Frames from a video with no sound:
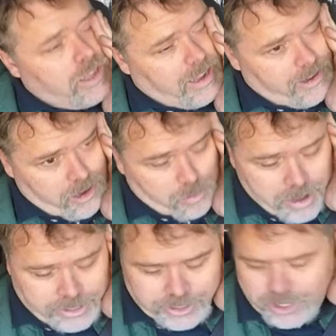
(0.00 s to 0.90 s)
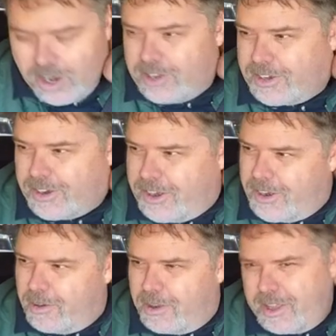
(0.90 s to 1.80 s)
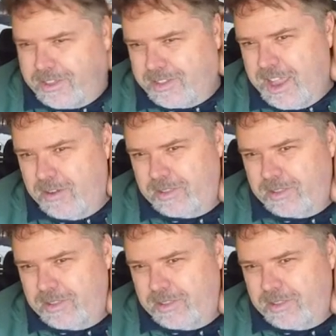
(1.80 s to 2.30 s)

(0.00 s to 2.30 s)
I heard Windsor, Ontario is now